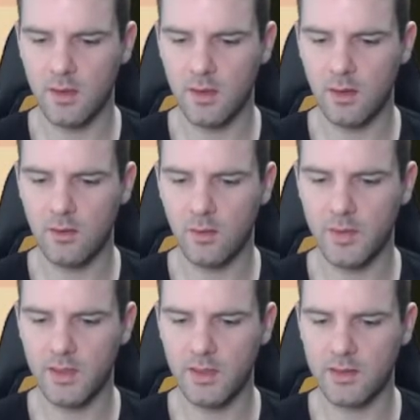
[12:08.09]
Oh no, we
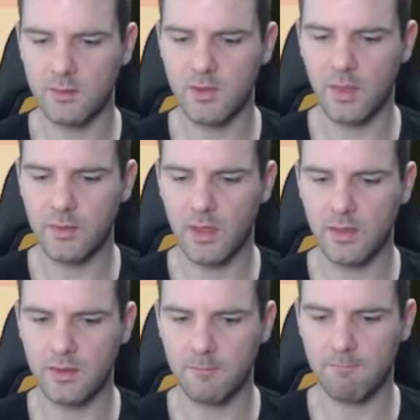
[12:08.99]
did get some gems.
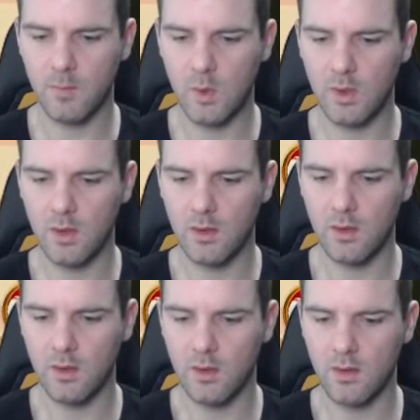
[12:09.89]
Awesome.
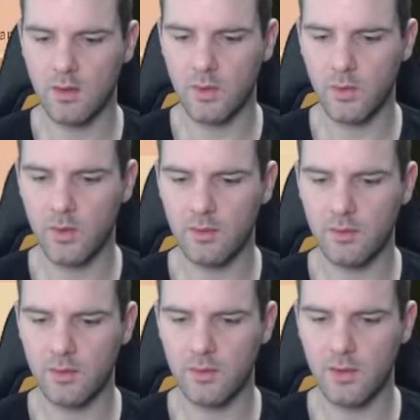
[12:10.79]
So we got a
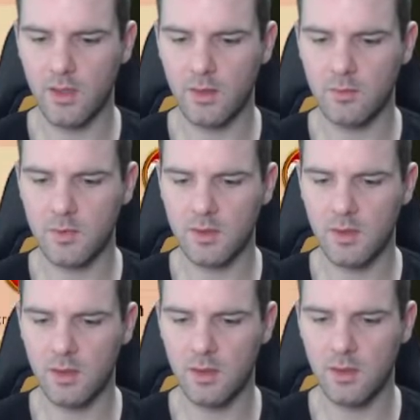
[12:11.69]
few gems,
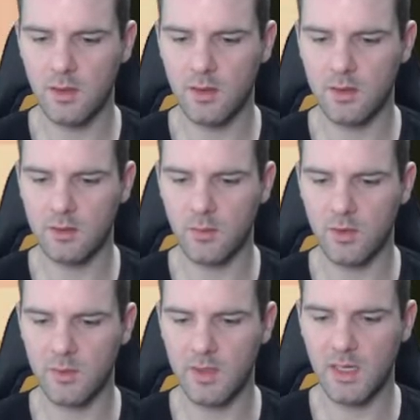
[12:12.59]
some more
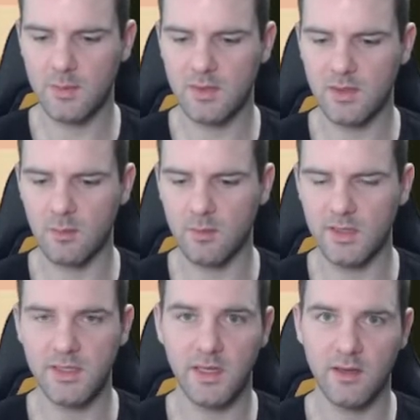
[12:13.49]
speed ups, some
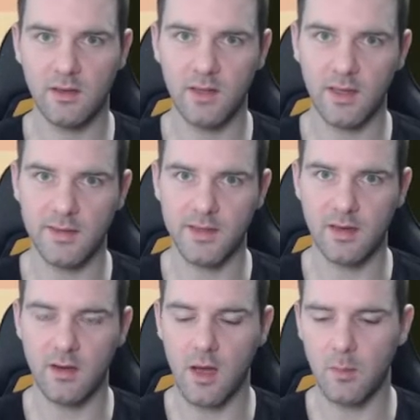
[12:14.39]
material. Like I said,
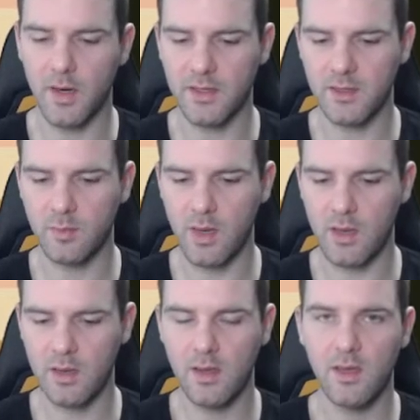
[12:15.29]
not much, but
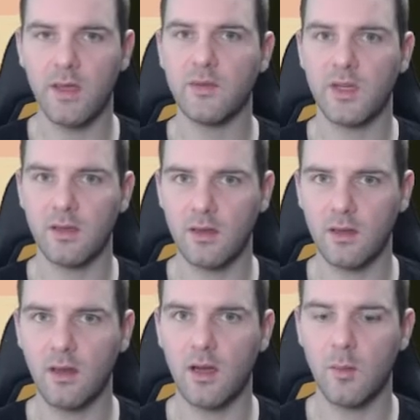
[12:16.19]
if you're killing a
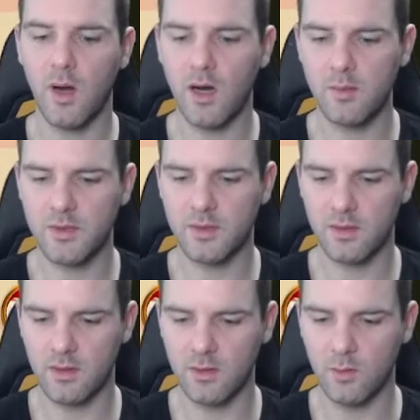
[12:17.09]
lot of barbs,
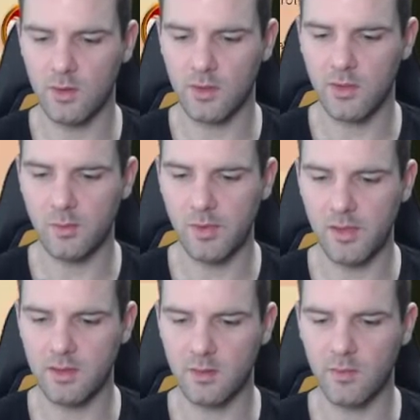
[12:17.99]
you will
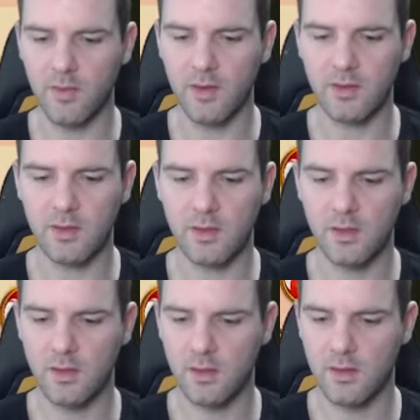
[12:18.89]
accumulate them eventually.
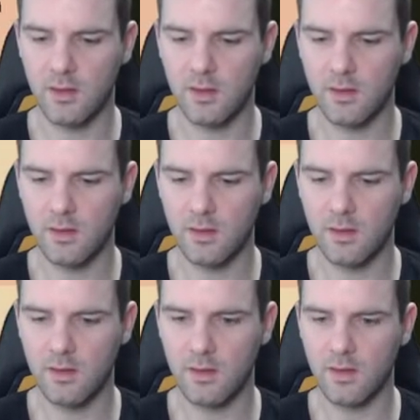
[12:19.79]

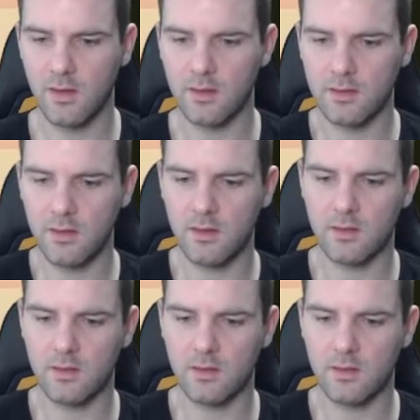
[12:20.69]
And that's it.